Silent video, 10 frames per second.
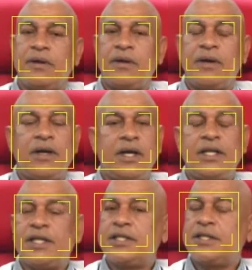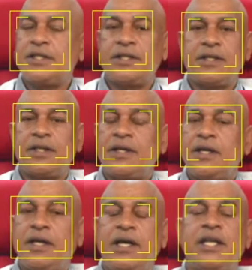it is
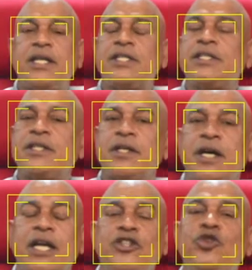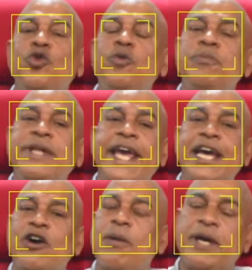a doomsday
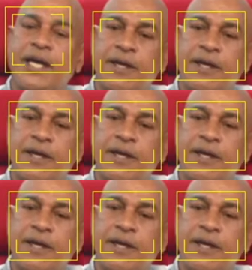coming.